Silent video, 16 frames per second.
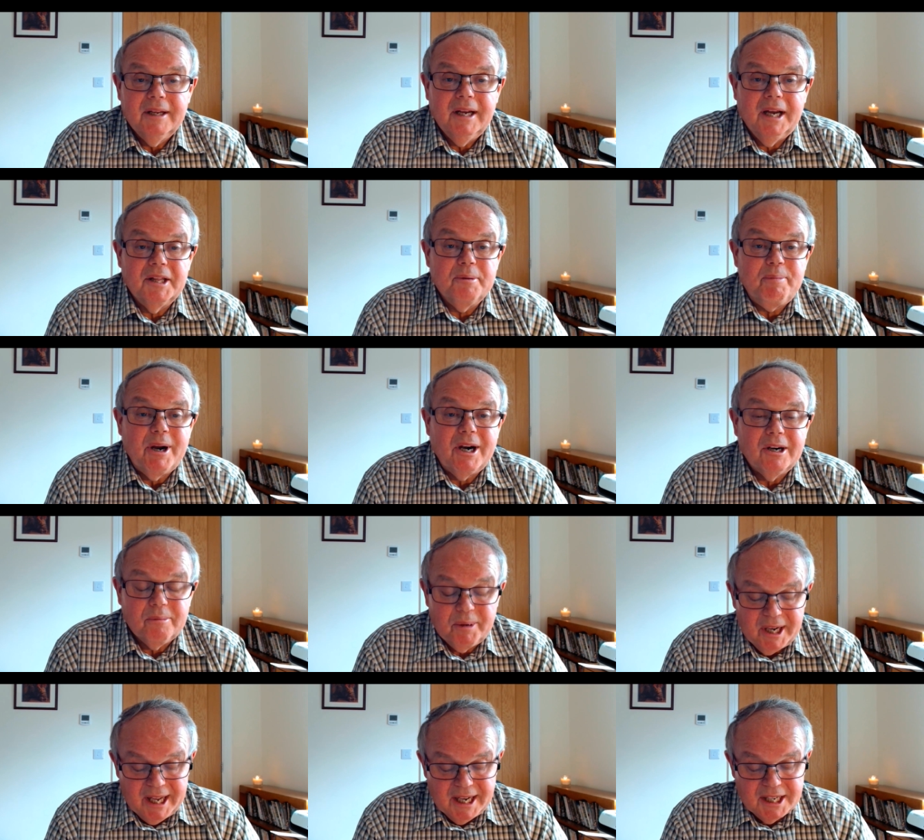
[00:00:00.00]
And the
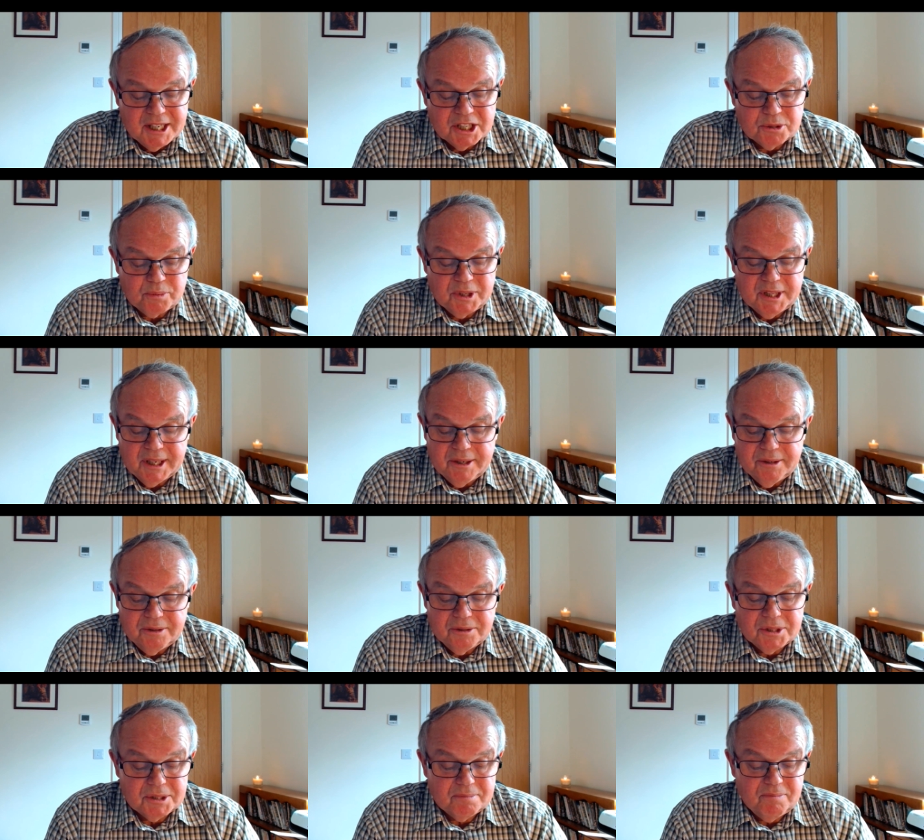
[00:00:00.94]
parable ends with
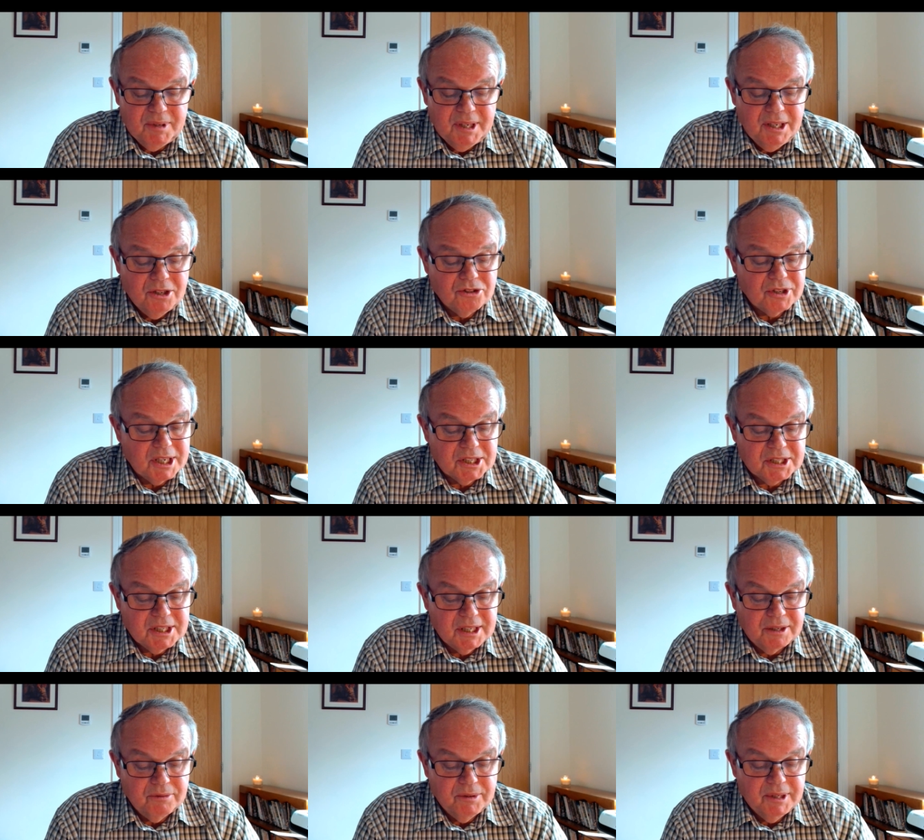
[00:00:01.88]
those
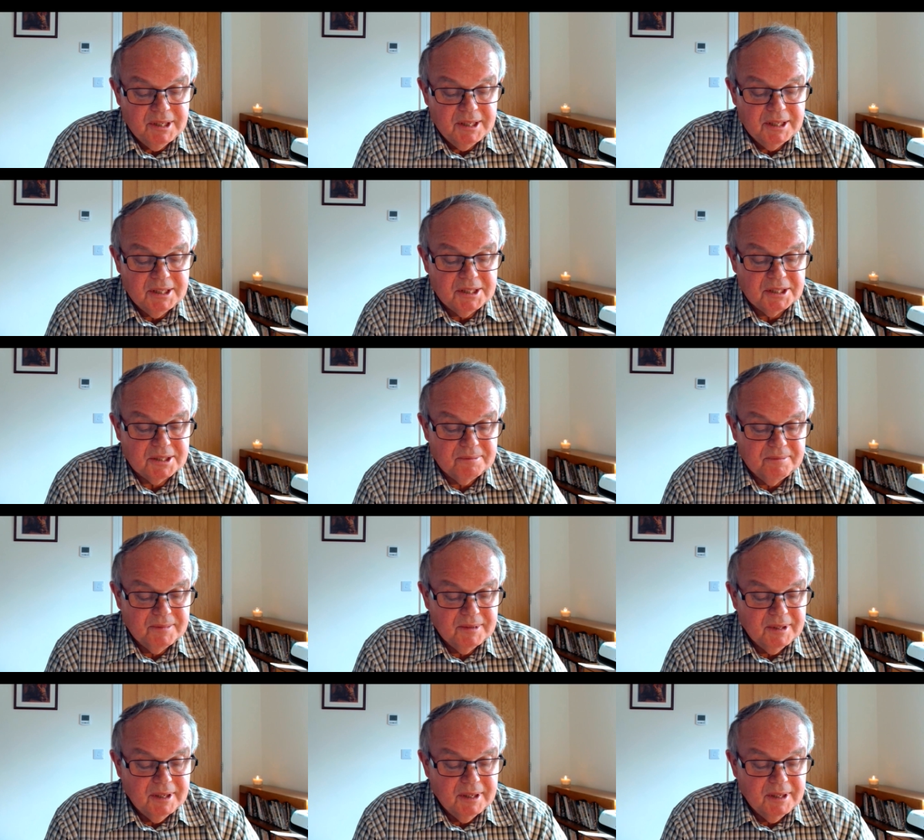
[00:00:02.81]
interesting words,